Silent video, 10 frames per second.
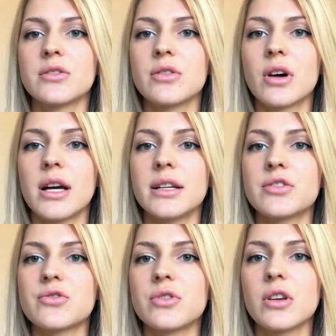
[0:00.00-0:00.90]
to kind
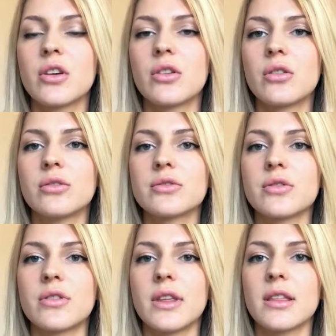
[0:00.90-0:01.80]
of trick Google
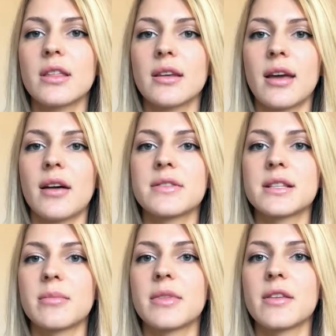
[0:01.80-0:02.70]
to think that they have
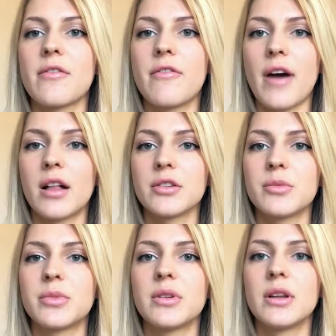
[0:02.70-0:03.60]
something
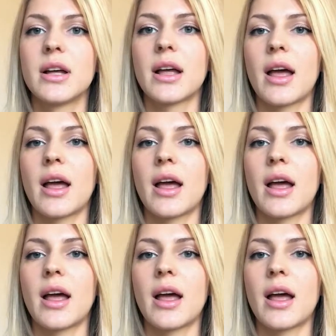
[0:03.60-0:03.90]
valuable